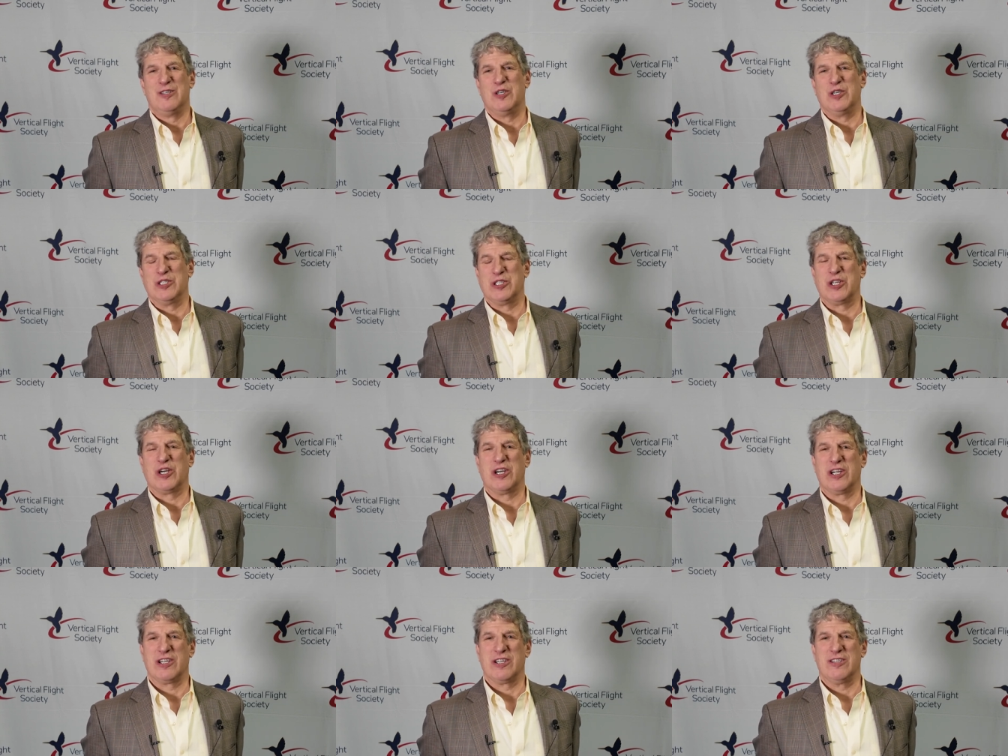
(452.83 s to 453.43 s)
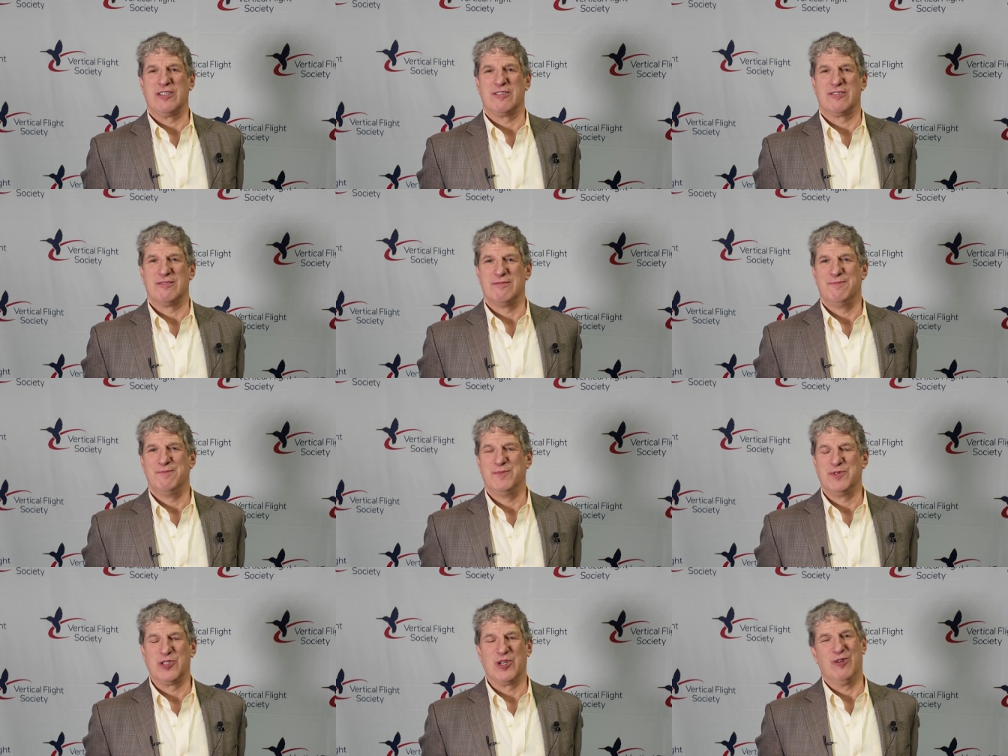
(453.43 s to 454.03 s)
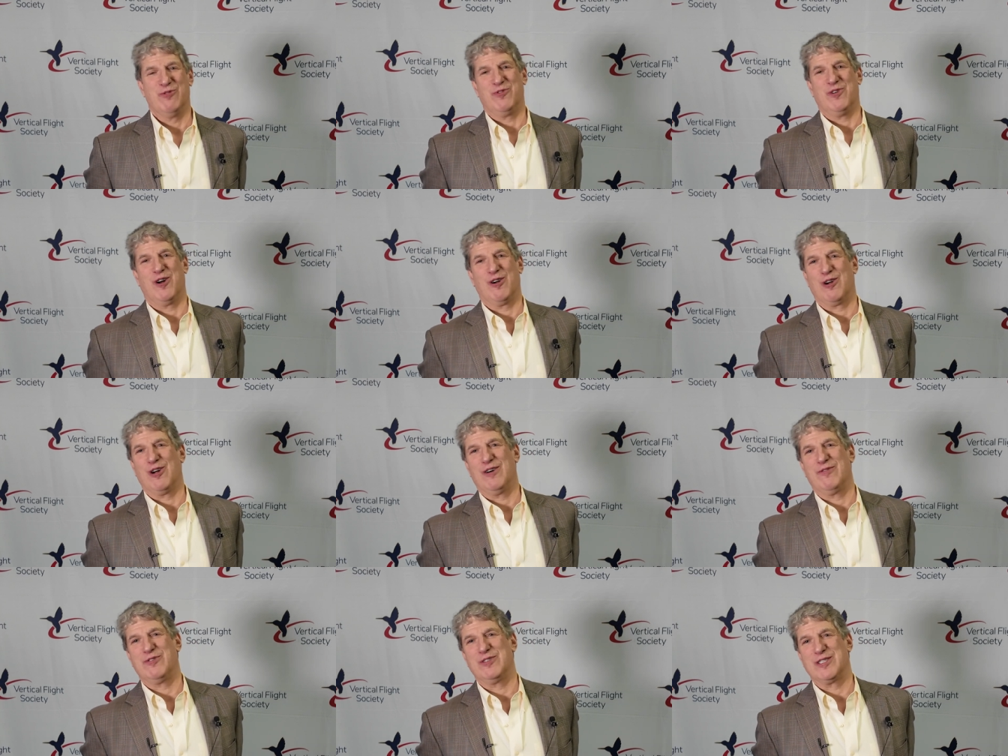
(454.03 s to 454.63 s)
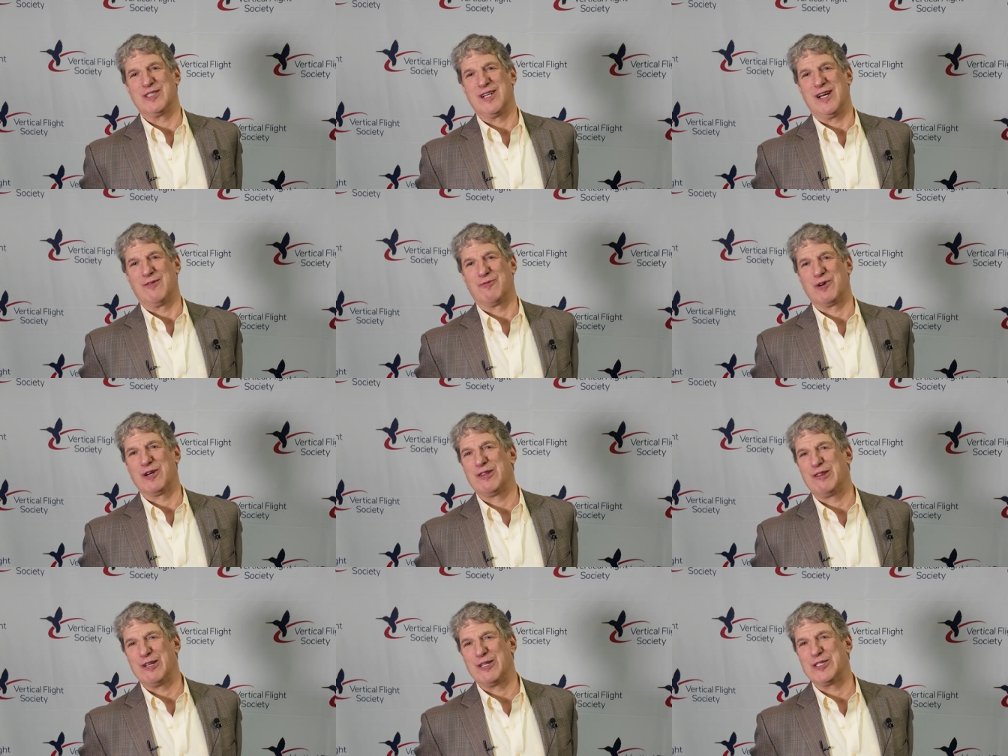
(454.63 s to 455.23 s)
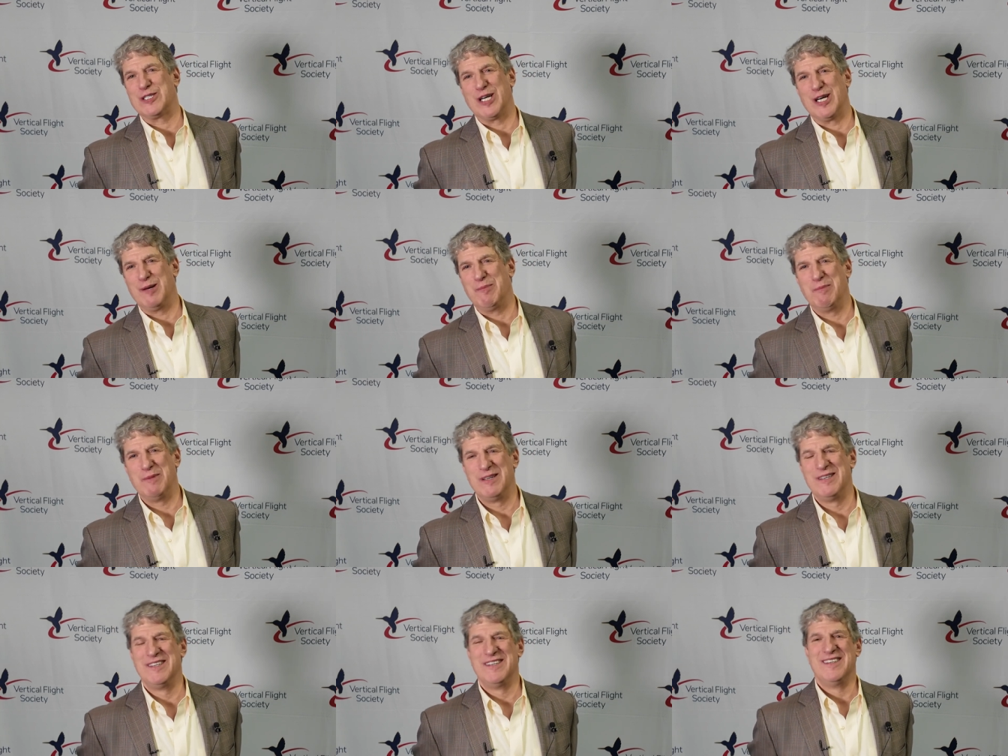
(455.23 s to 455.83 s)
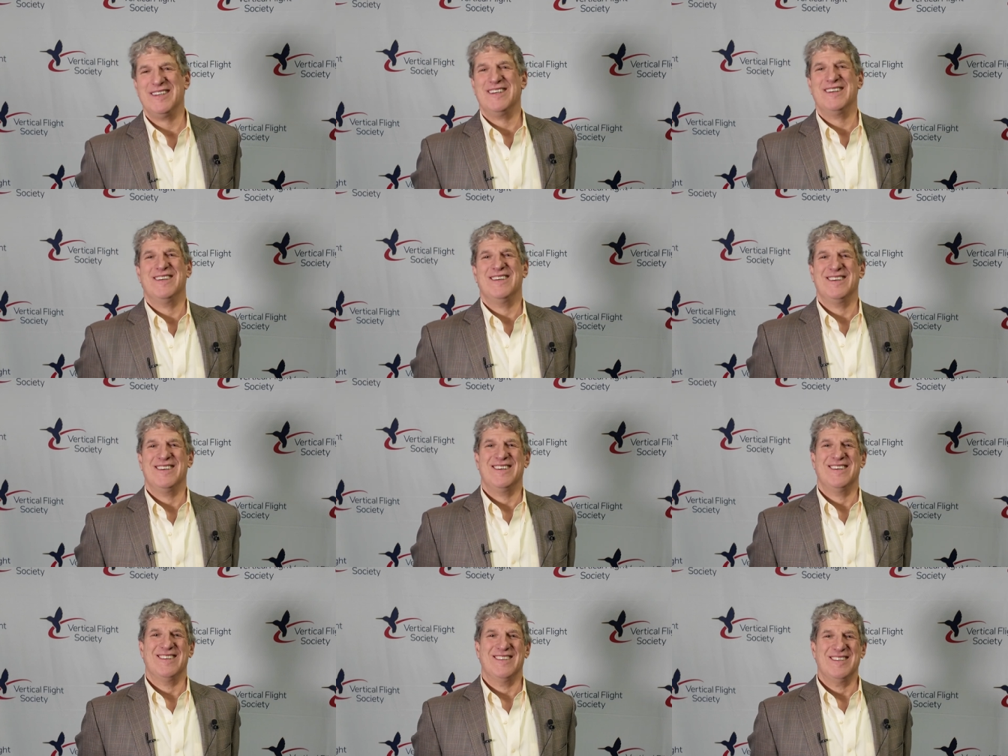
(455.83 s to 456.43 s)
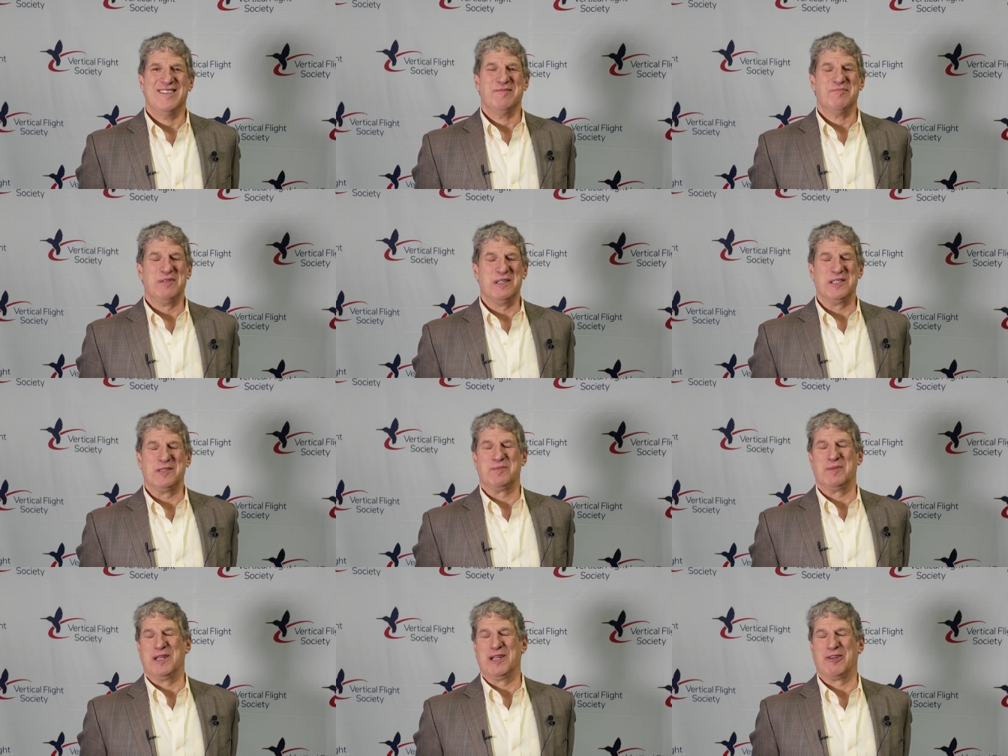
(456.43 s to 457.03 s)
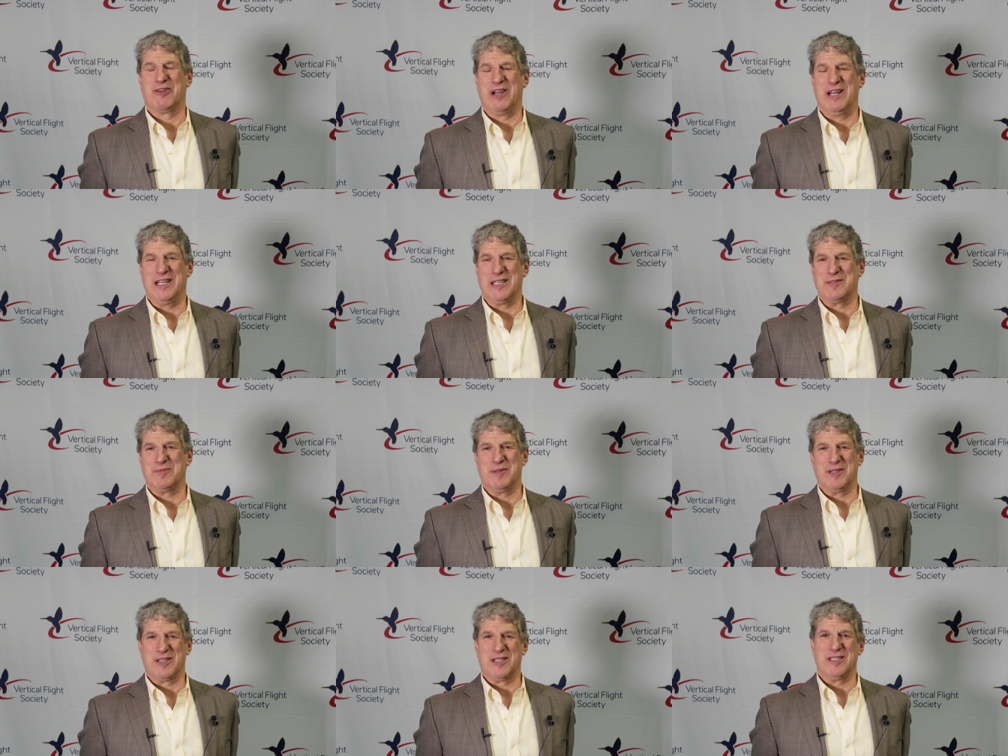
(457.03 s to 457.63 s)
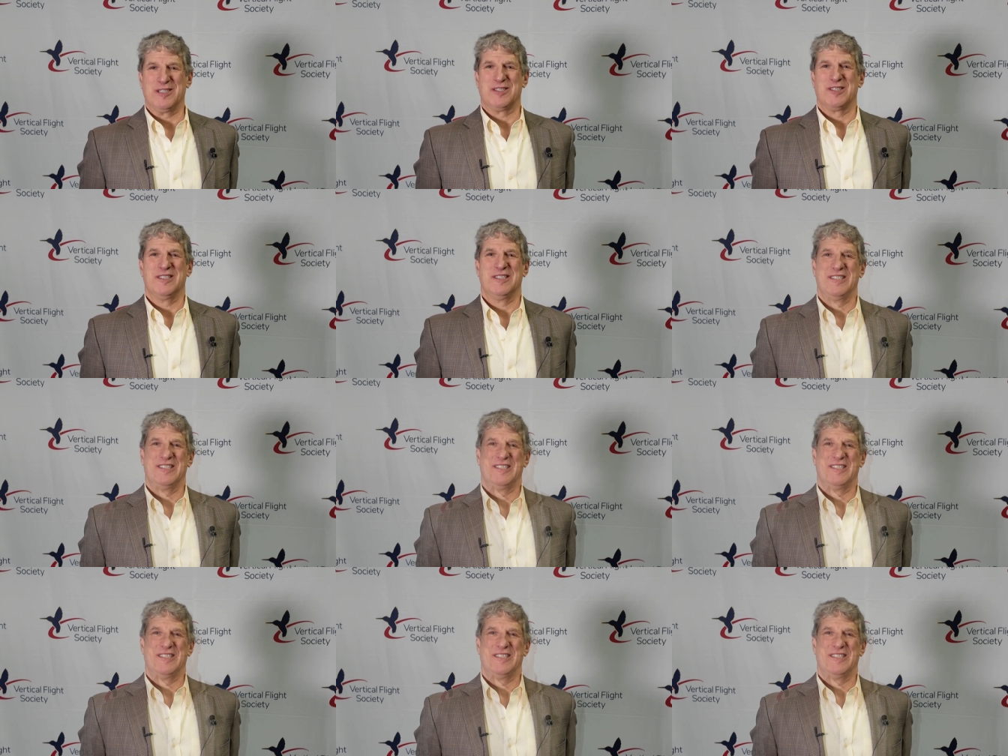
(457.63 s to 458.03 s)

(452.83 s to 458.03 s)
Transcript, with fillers: on target or so far off it's not worth their time. But it's been a great experience.